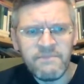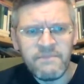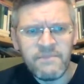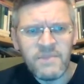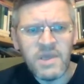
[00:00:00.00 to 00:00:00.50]

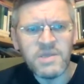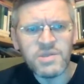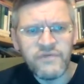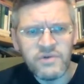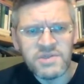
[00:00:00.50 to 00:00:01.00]

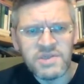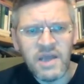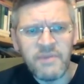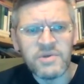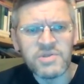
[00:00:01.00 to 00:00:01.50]
Each
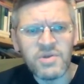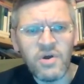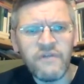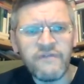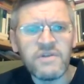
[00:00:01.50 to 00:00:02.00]
footstep a
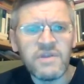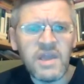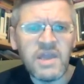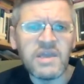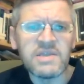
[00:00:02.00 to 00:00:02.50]
soft,
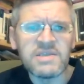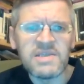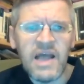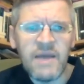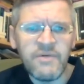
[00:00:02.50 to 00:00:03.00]
naked
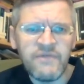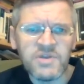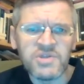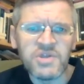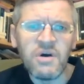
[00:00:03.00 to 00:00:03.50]
slap of
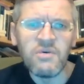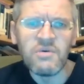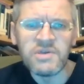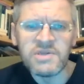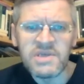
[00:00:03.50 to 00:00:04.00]
the
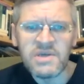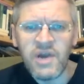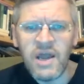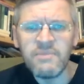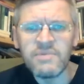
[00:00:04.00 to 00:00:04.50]
soul as it
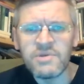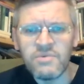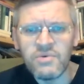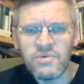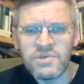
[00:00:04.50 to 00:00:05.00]
crept
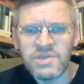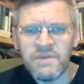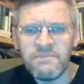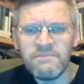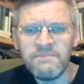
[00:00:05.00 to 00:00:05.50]
towards
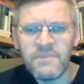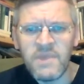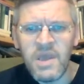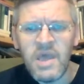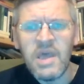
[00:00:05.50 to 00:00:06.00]
him.
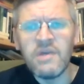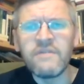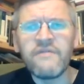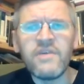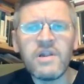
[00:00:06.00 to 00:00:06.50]
He
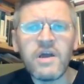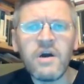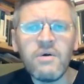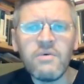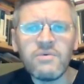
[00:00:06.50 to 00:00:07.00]
could feel
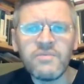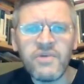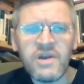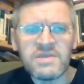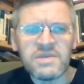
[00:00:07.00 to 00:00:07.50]
a cold
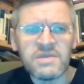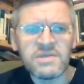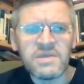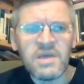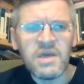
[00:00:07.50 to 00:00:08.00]

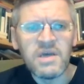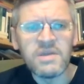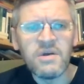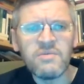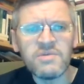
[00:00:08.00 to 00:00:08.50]
presence, as
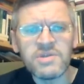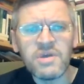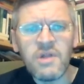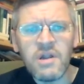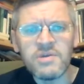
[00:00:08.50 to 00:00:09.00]
though it was
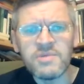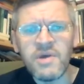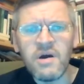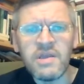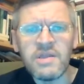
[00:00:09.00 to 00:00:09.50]
so close
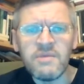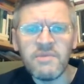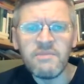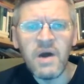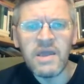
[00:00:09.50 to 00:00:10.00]
behind
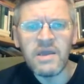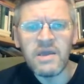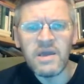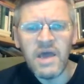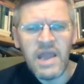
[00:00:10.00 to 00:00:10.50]
him it might,
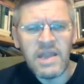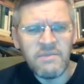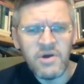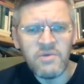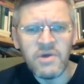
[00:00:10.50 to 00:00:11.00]
at
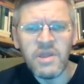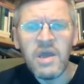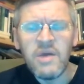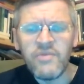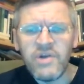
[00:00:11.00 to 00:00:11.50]
any moment,
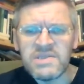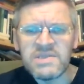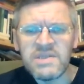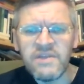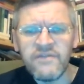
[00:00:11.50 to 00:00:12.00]
press
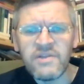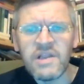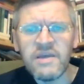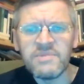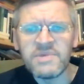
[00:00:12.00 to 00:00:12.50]

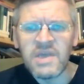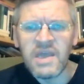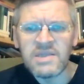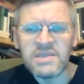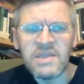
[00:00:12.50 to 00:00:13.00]
stiffened lips
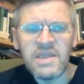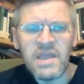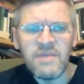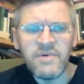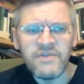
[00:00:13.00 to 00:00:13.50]
against the
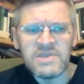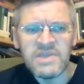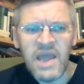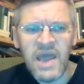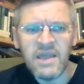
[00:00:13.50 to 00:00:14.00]
nape of
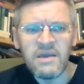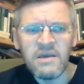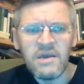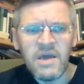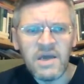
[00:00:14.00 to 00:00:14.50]
his neck,
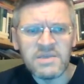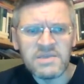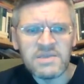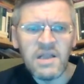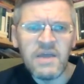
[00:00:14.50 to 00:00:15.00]
as a
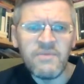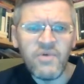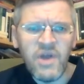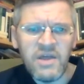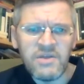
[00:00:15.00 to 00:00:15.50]
slight
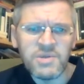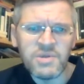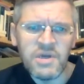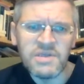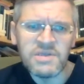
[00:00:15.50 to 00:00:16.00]
breath
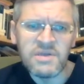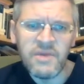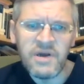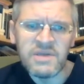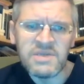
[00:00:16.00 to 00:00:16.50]
traced
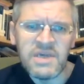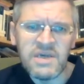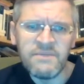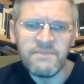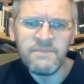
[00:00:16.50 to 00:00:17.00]
about his
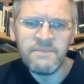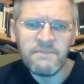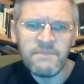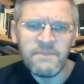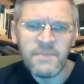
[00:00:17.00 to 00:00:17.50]
ear.
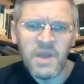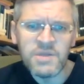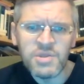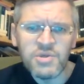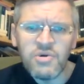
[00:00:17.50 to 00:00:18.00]

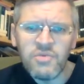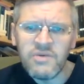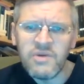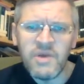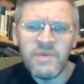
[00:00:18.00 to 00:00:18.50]
Unsure
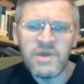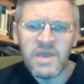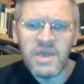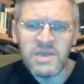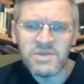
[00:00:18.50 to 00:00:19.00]
whether it might be a
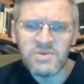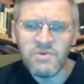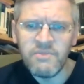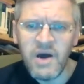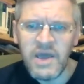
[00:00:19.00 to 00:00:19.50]
kiss
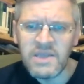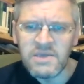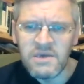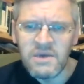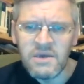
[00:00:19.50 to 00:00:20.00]
or bite,
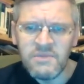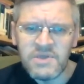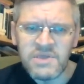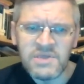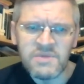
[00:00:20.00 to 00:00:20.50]
Mr.
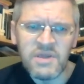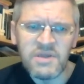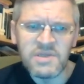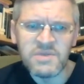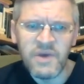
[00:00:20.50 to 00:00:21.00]
Smith
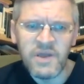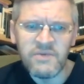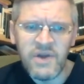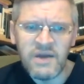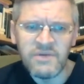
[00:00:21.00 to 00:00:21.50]
had spun
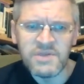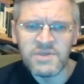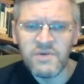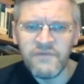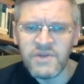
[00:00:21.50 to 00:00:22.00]
around and
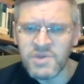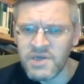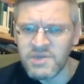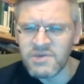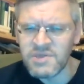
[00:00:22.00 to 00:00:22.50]
swiftly
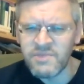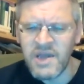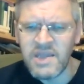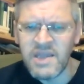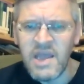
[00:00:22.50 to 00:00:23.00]
tried to
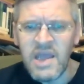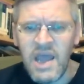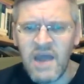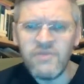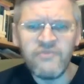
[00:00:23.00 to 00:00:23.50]
explain
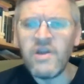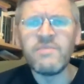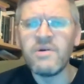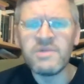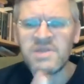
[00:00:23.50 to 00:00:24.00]
how the
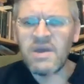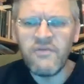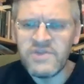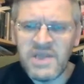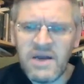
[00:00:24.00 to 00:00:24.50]
rainbow
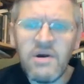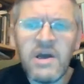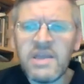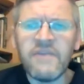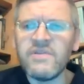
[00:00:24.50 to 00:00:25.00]
itself is now
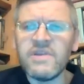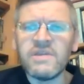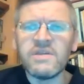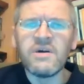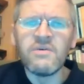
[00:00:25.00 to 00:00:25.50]
given in
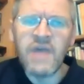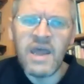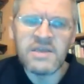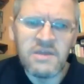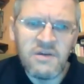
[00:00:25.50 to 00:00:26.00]
the dull
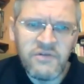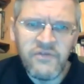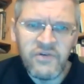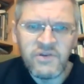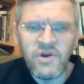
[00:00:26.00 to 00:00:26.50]
catalogue of
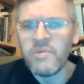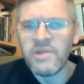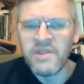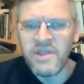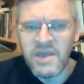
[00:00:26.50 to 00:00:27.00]

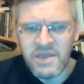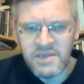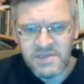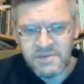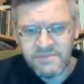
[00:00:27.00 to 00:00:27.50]
common
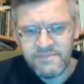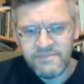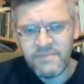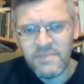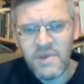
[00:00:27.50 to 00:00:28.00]
things,
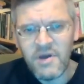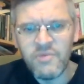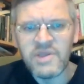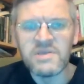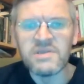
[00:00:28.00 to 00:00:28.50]

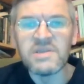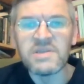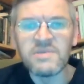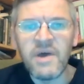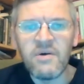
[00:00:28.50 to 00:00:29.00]
hoping to
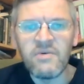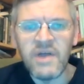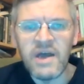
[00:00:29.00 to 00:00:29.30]
dispel that